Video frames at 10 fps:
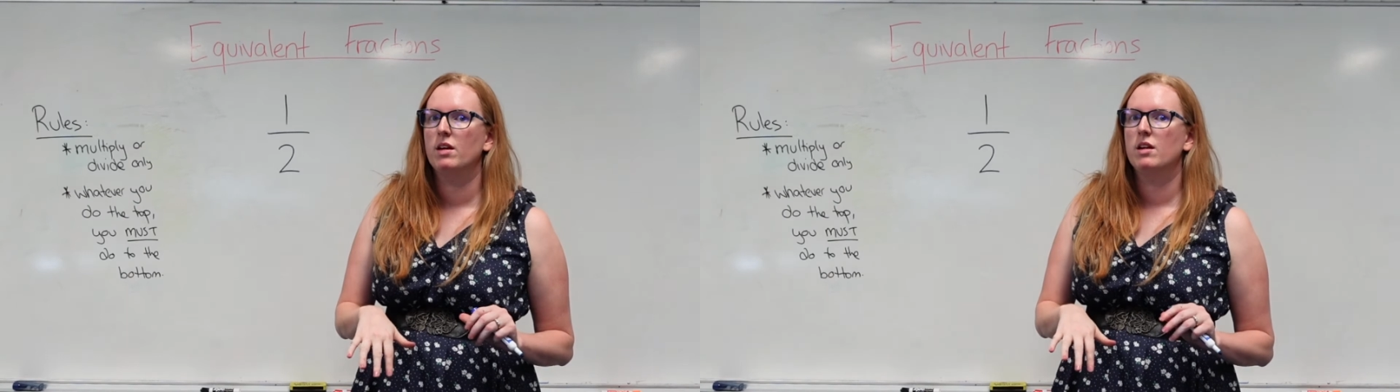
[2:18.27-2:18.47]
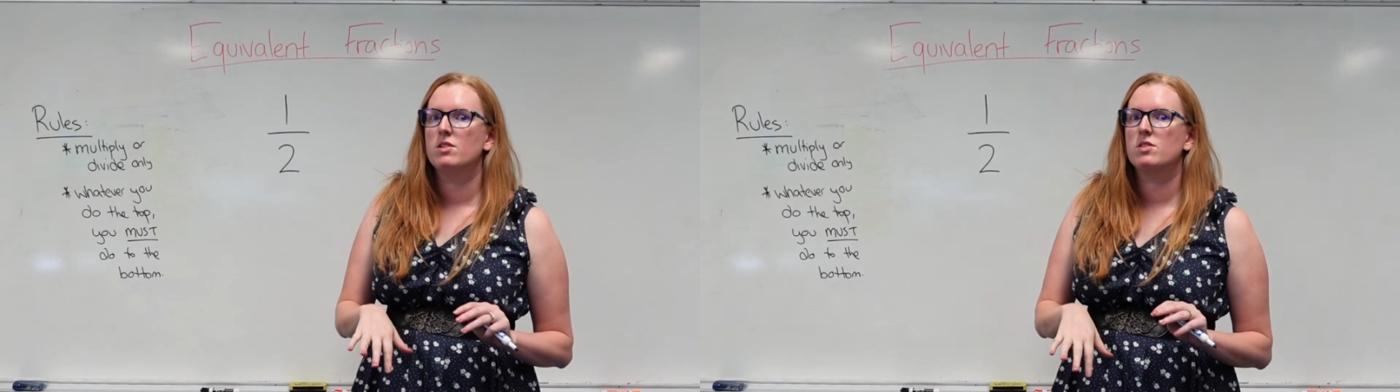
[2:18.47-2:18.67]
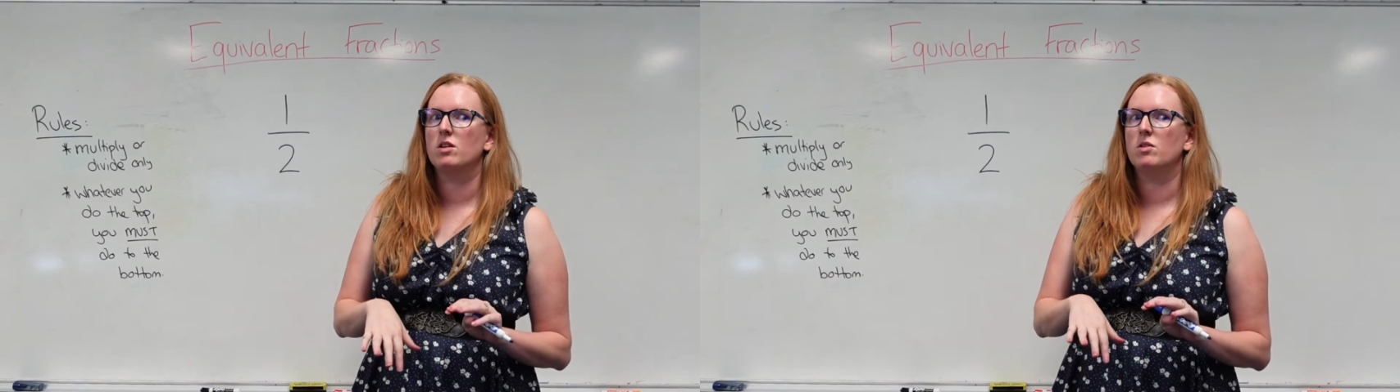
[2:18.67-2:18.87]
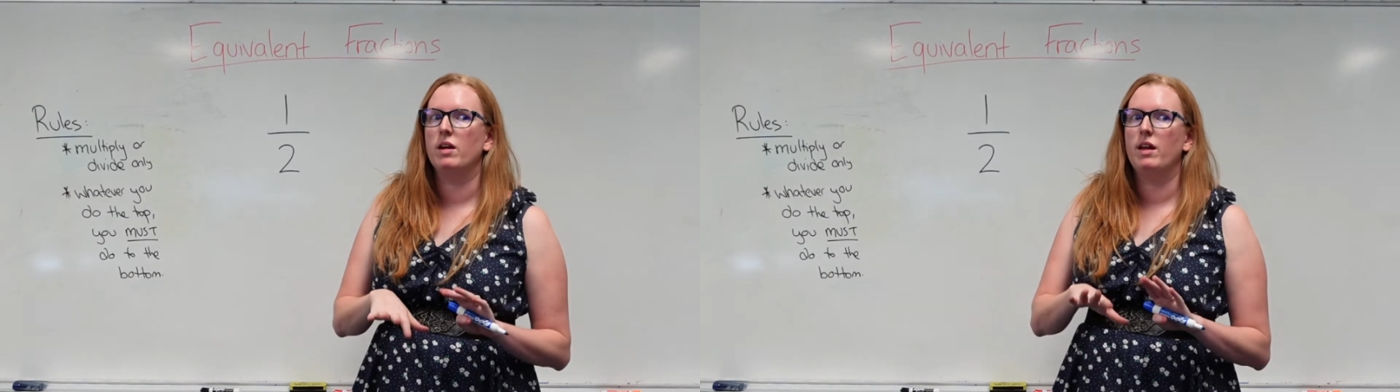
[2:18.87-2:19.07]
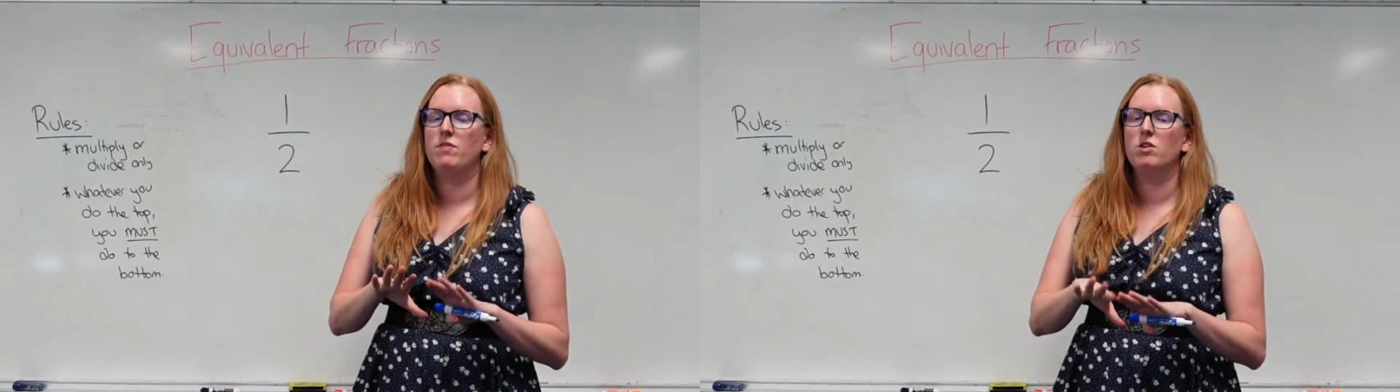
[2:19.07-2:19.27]
So
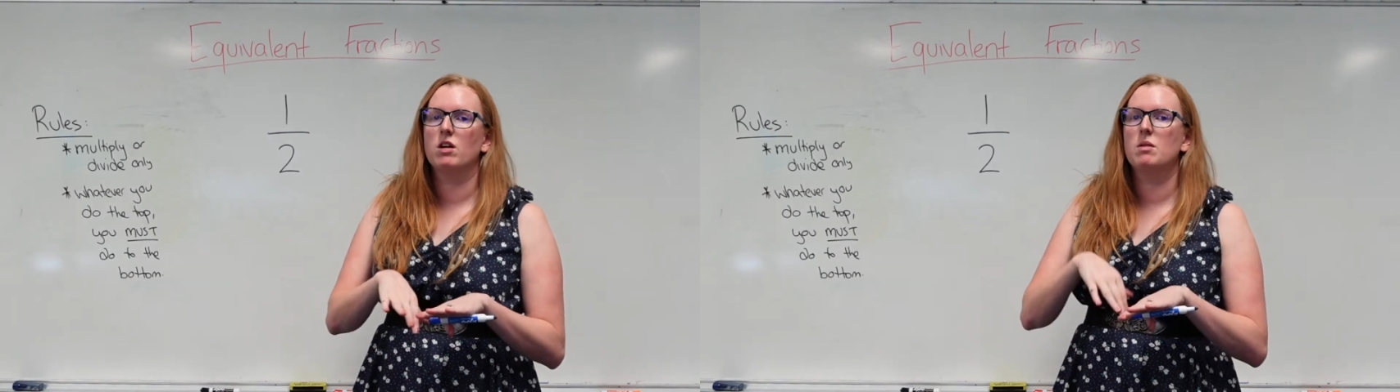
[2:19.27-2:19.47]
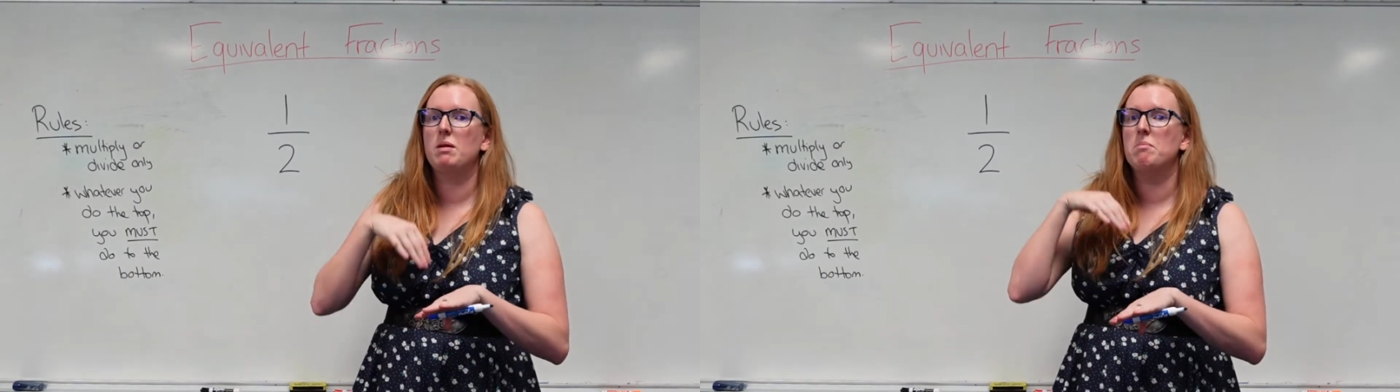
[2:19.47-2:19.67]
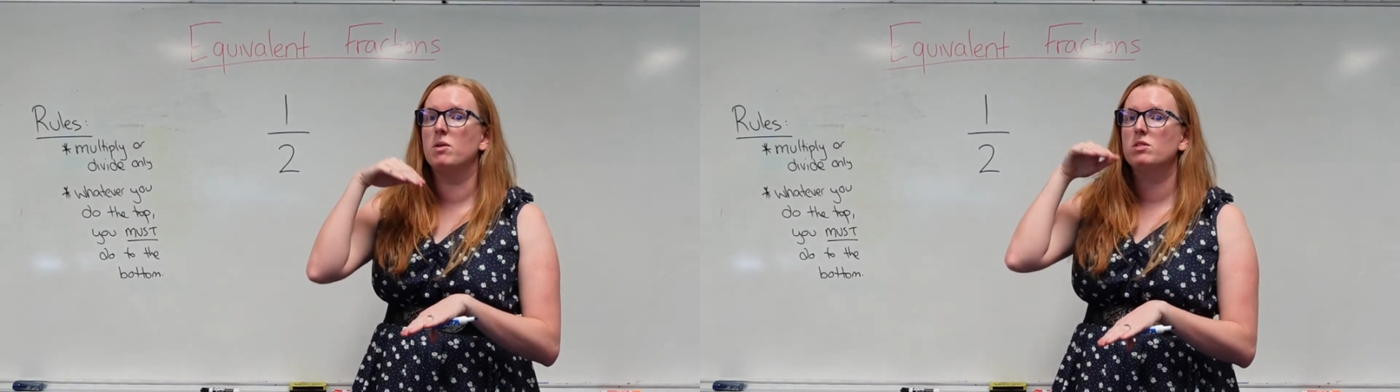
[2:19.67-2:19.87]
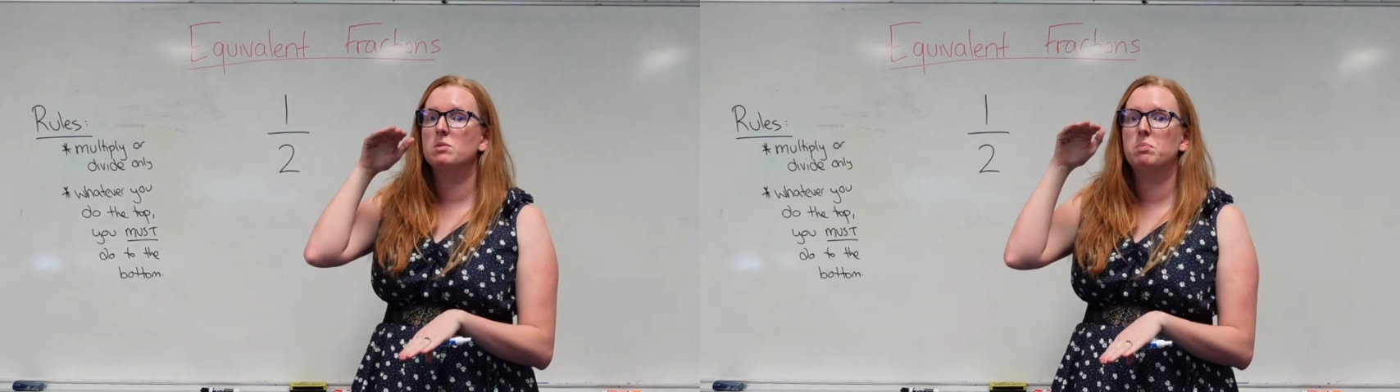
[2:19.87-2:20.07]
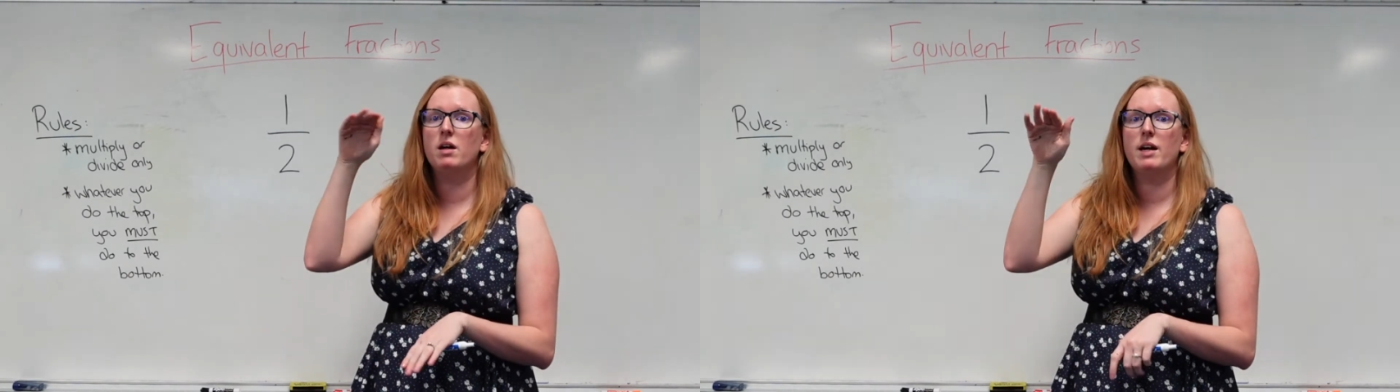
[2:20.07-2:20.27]
if you're going to be
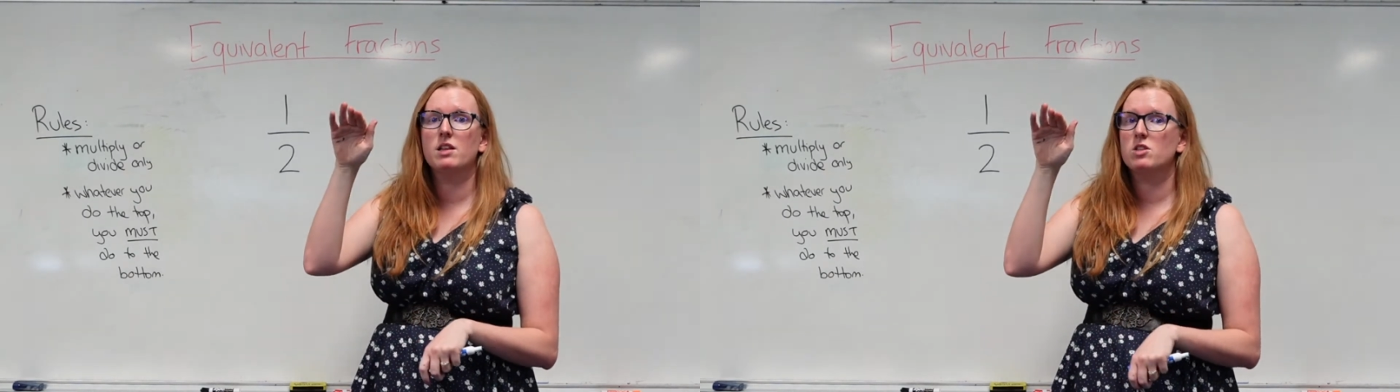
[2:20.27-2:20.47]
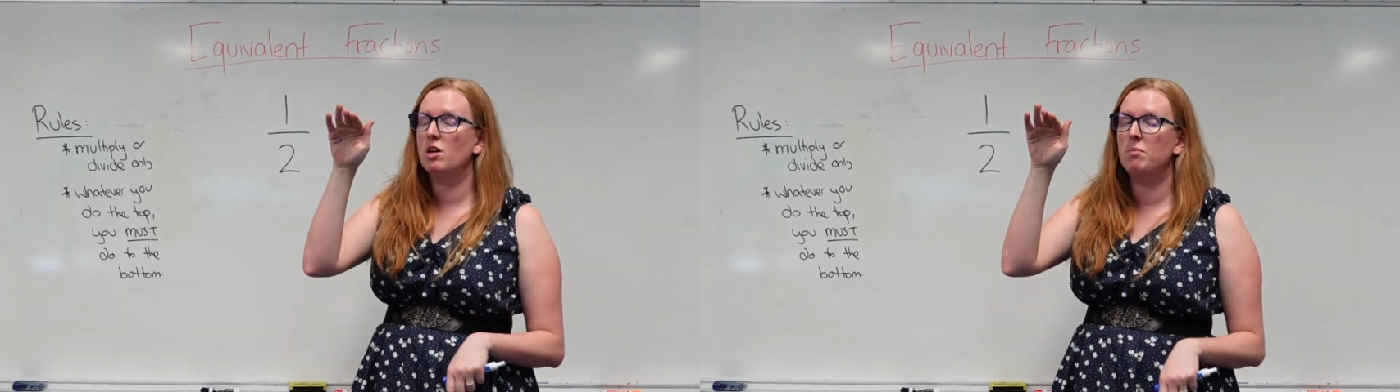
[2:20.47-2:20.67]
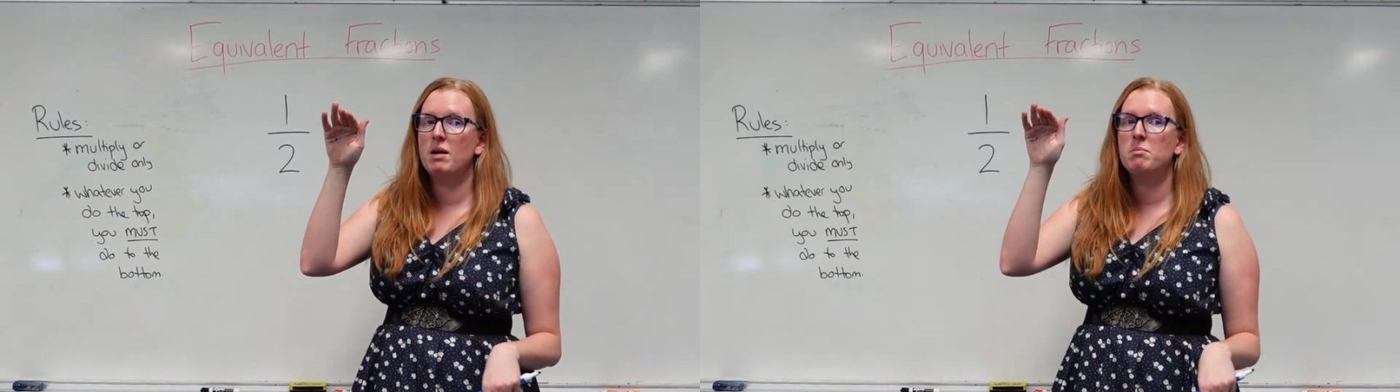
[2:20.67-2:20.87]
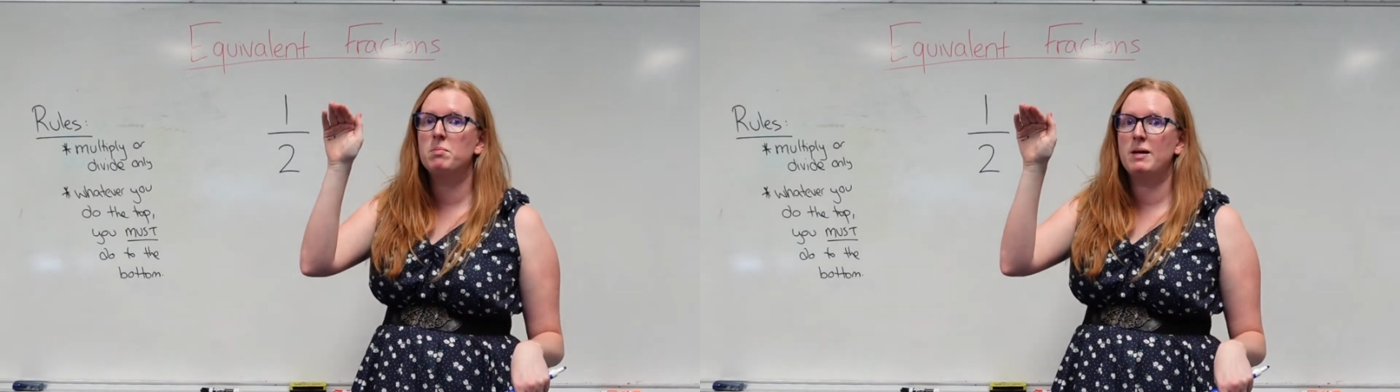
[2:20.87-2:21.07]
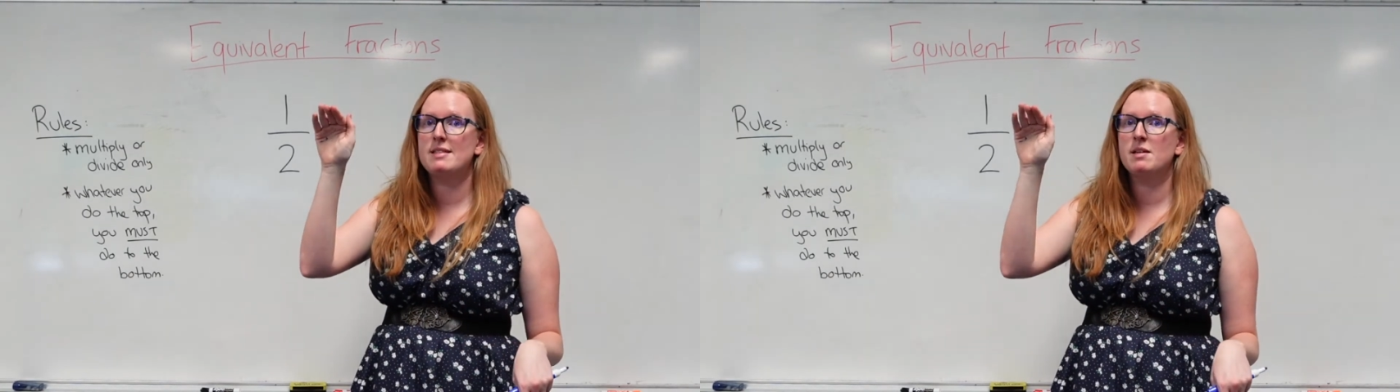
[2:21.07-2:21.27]
multiplying the top number
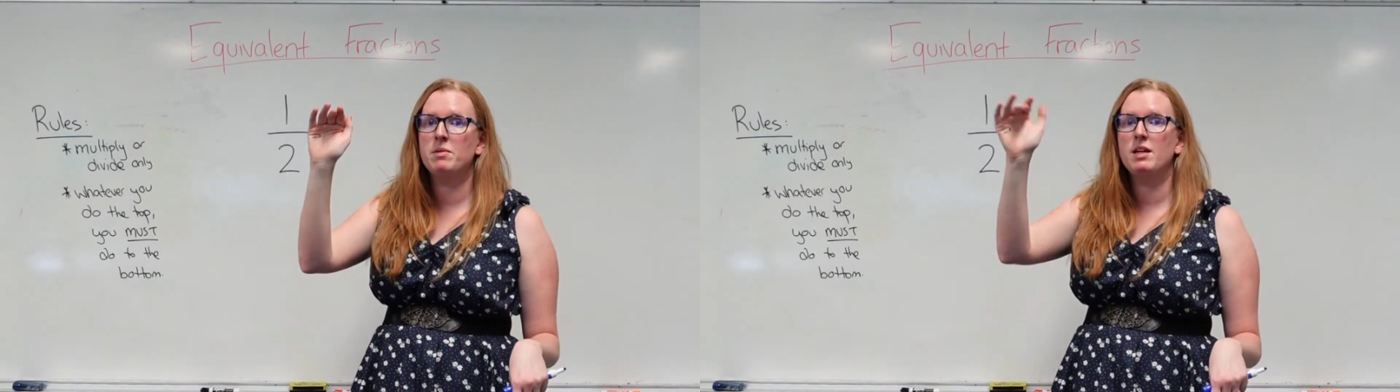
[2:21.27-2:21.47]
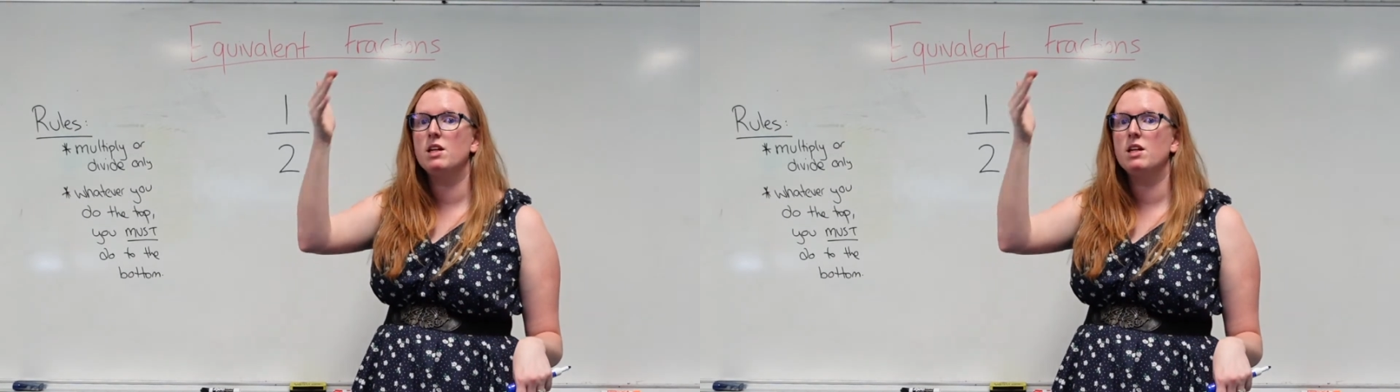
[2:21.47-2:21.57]
by something,